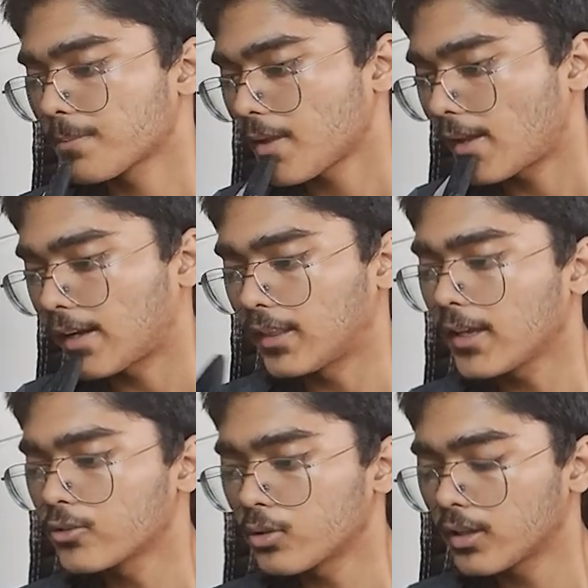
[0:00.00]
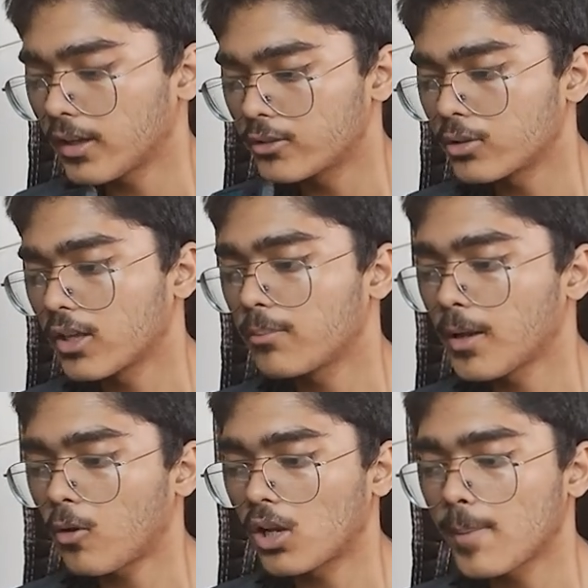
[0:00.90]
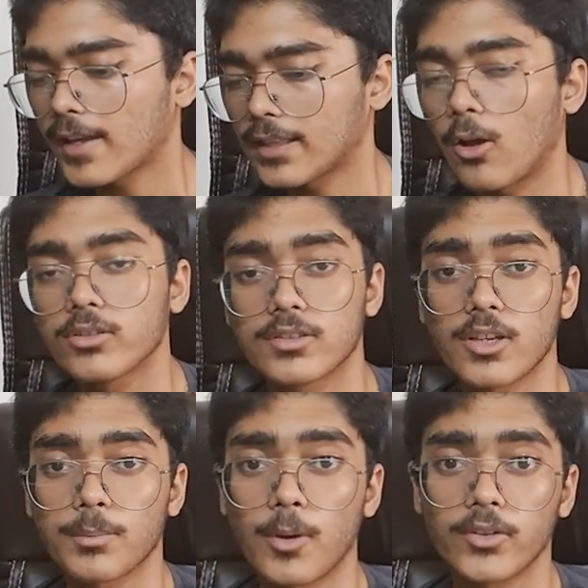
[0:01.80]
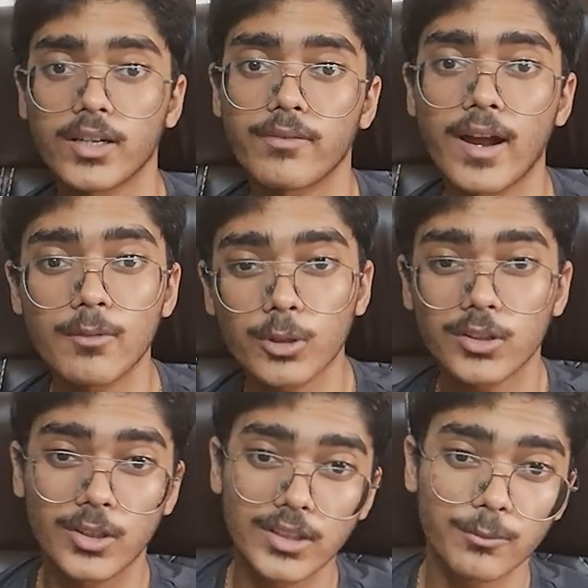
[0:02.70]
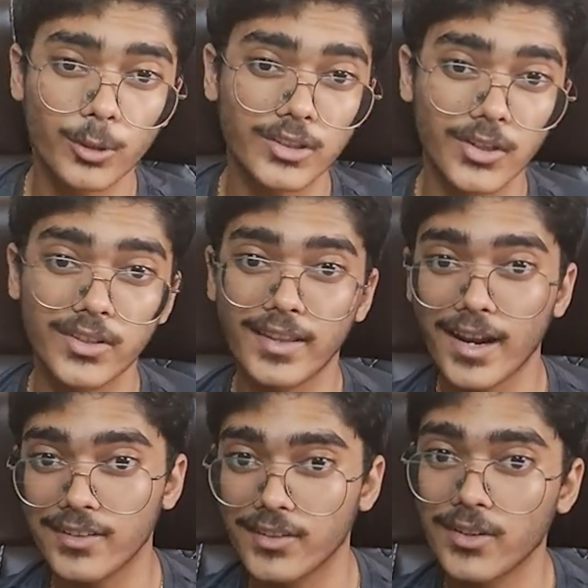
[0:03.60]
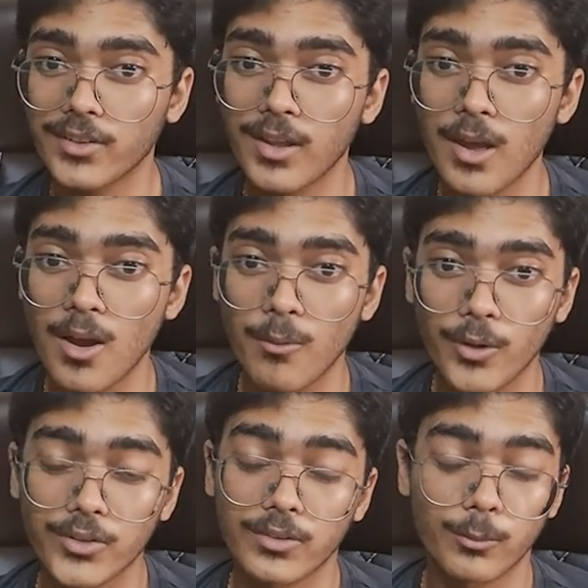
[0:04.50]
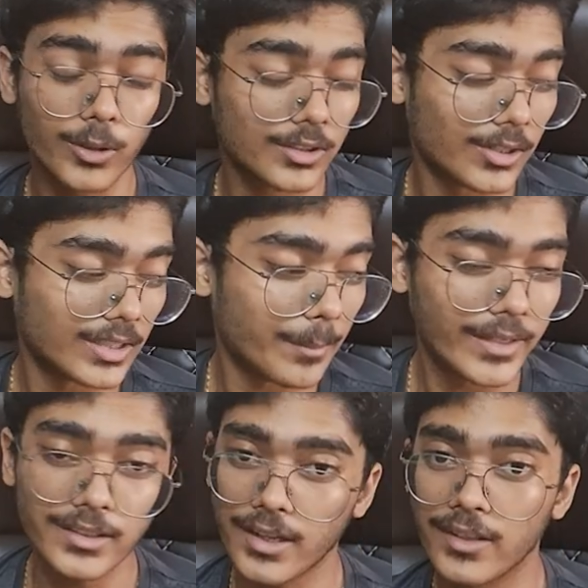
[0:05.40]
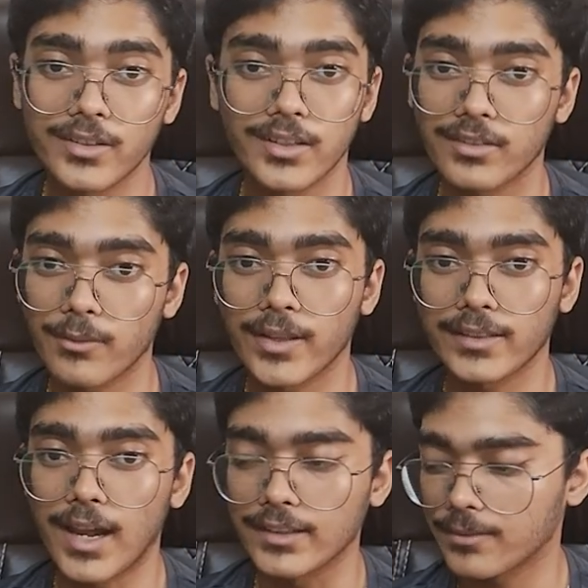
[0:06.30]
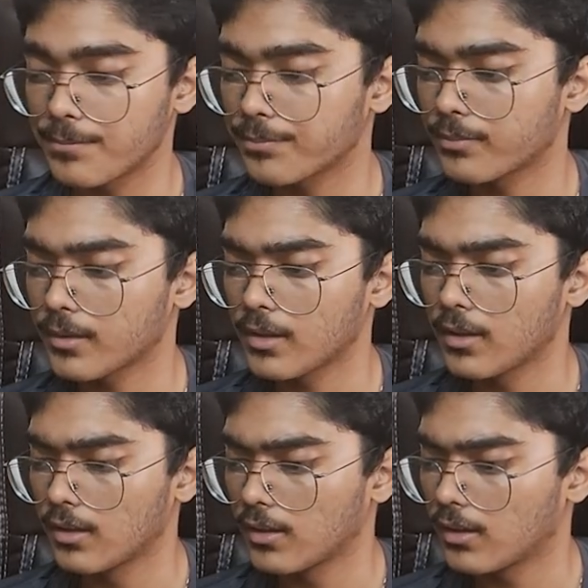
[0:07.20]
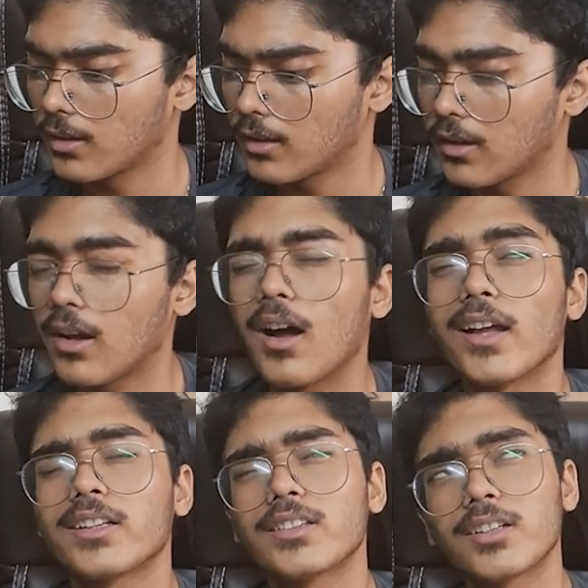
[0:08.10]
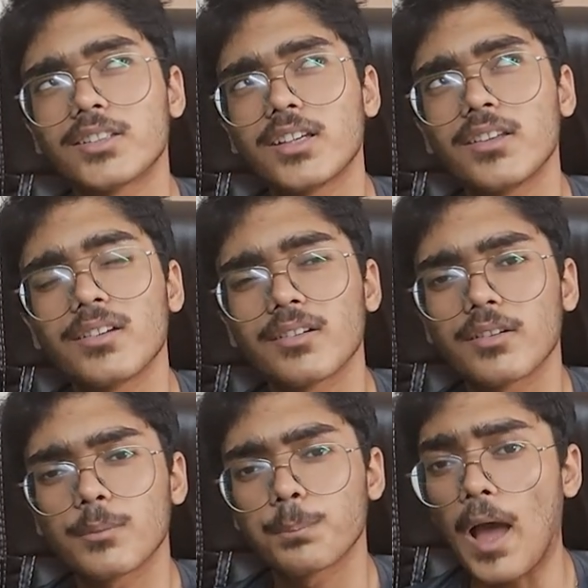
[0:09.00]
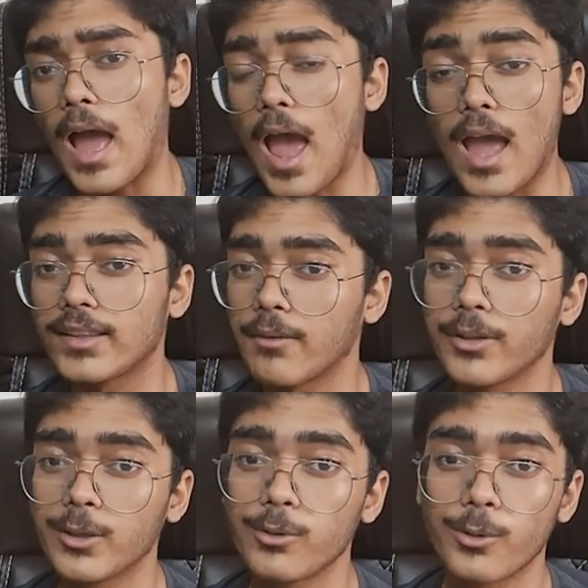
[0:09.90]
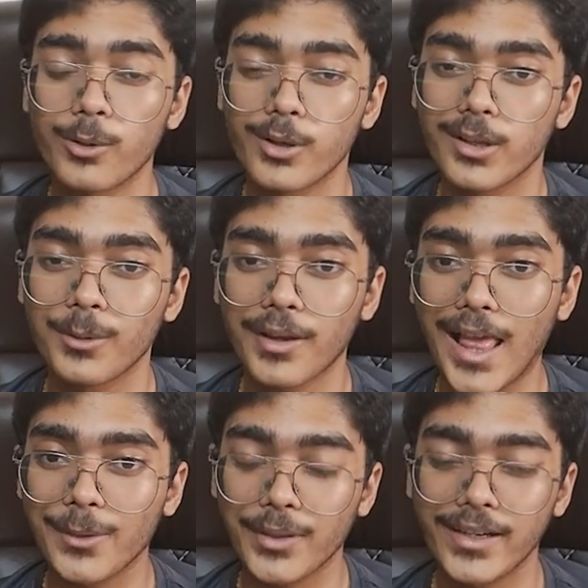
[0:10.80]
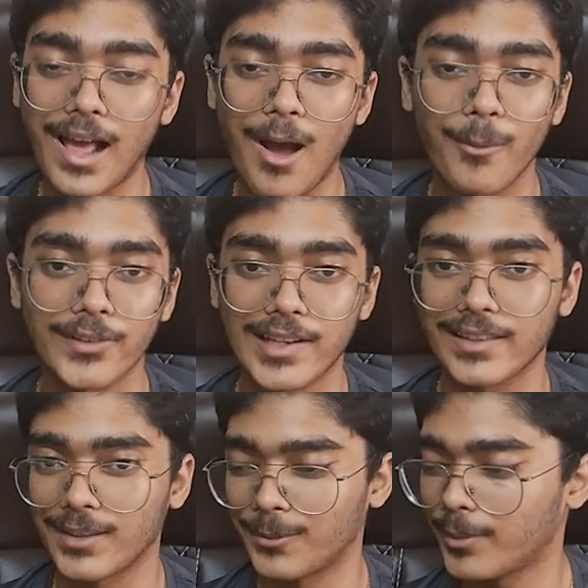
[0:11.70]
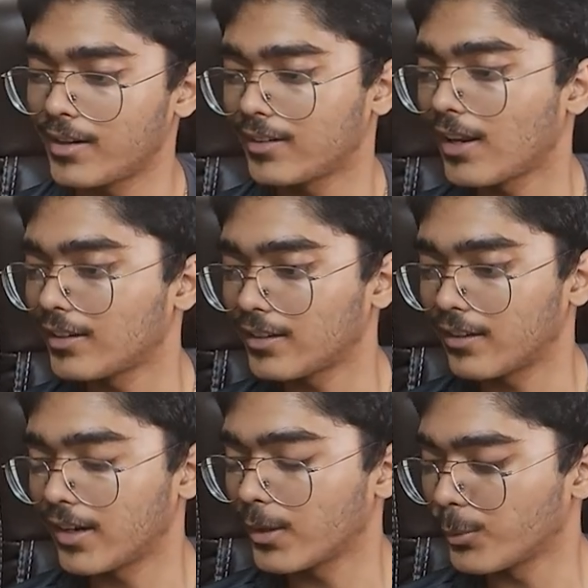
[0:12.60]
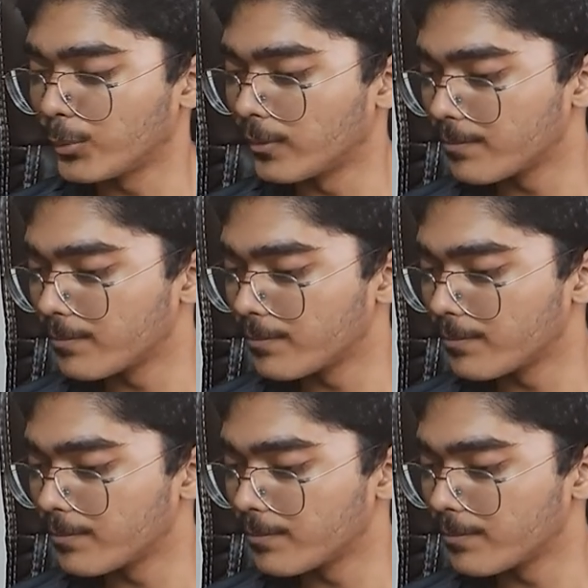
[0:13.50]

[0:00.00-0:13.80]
And I think it should give me a call back now, just because I defined what 30 seconds is, what 30 minute is, and stuff like that. I think 30. I never knew you could calculate hours like this, but it's really cool.